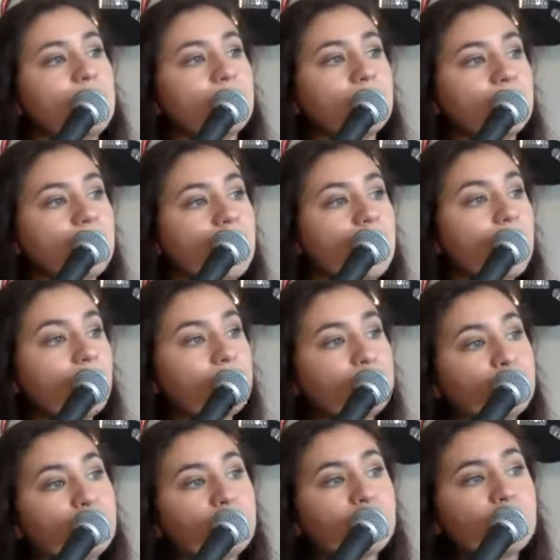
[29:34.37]
and I
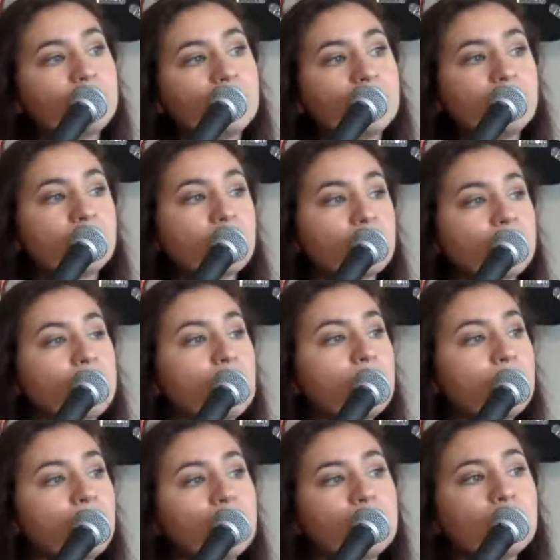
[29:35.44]
pull you
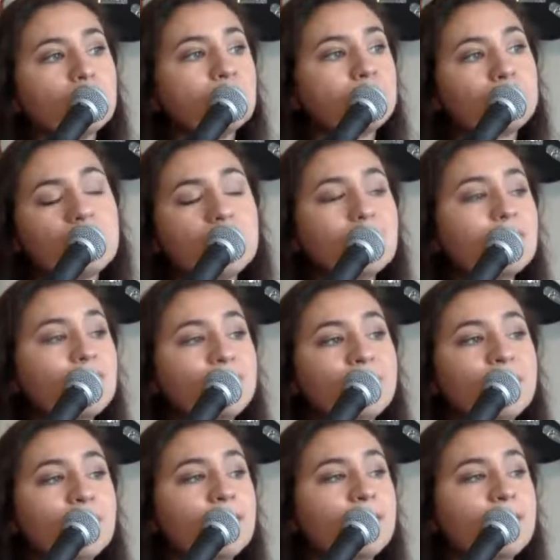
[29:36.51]
closer to me.